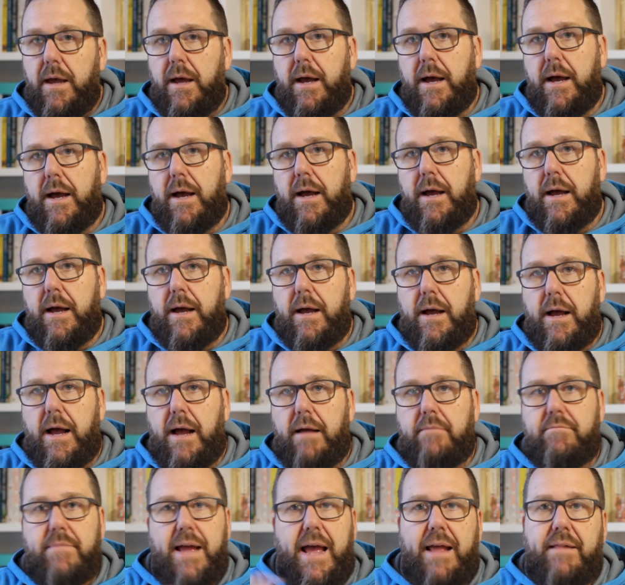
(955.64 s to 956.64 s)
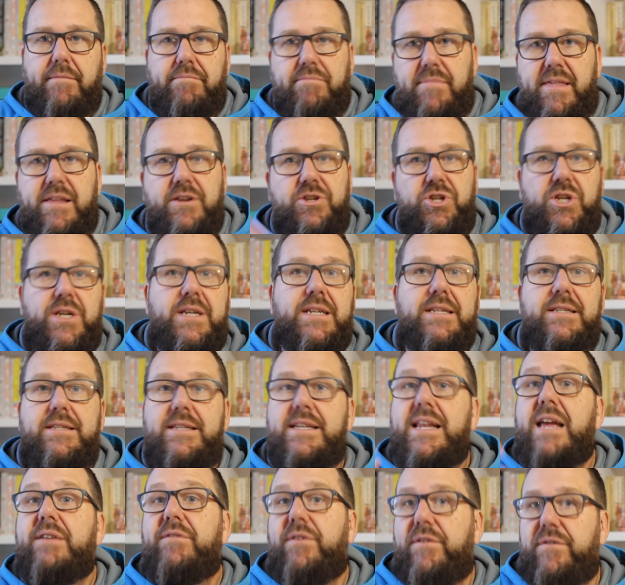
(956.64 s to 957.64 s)
And she is
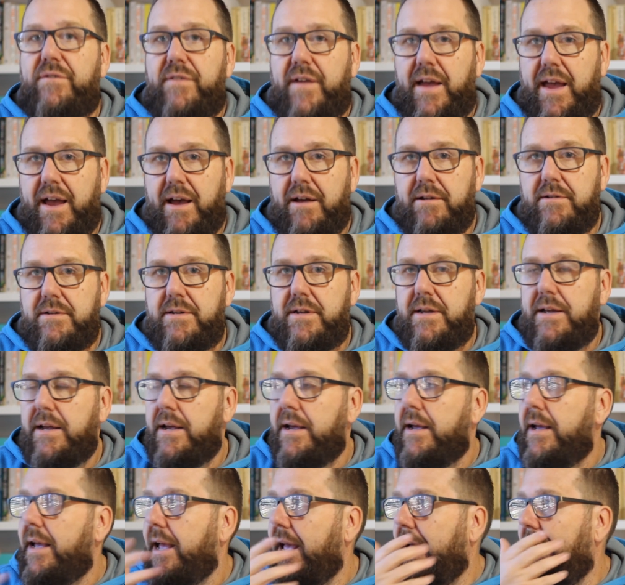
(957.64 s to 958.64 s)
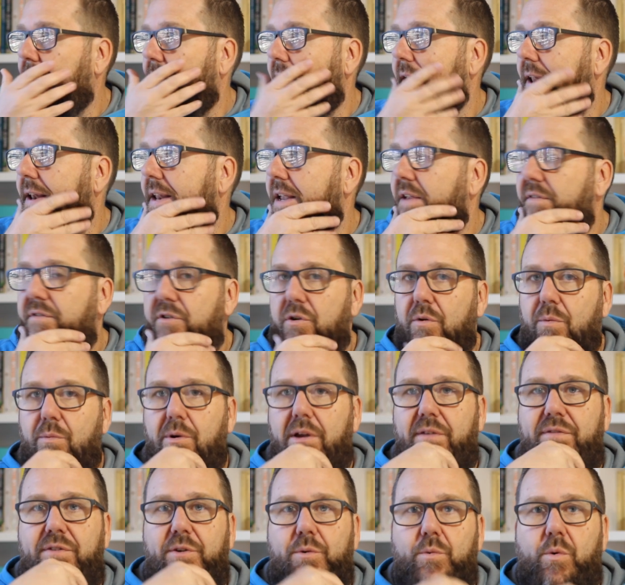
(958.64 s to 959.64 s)
never found. And if
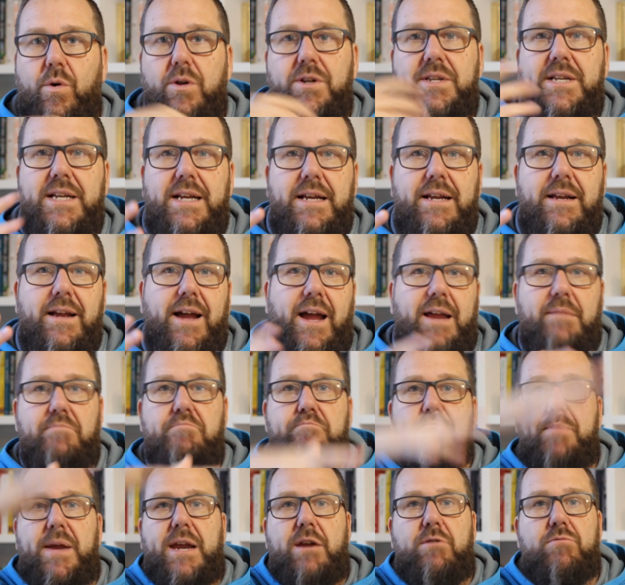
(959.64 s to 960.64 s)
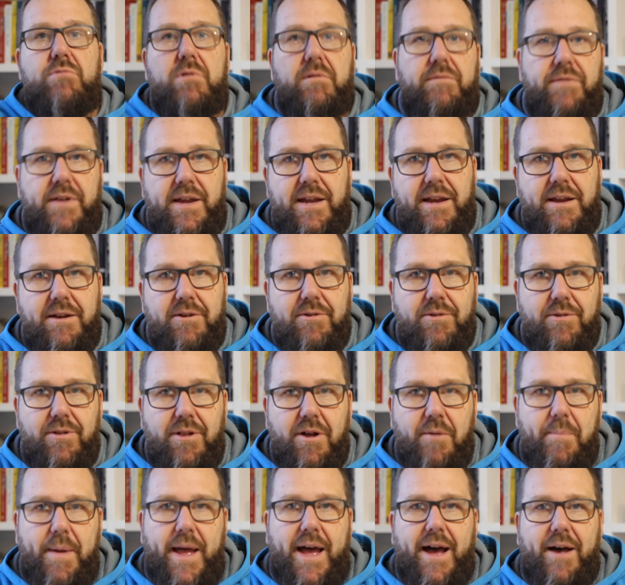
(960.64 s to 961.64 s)
you're wanting a big reveal
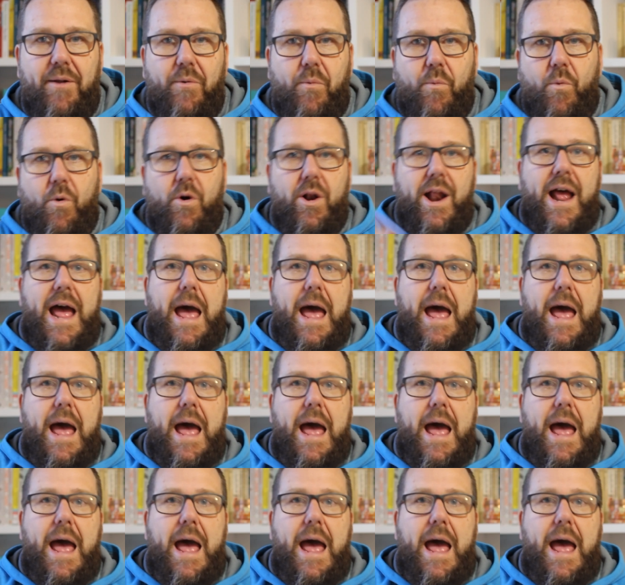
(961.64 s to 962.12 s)
about what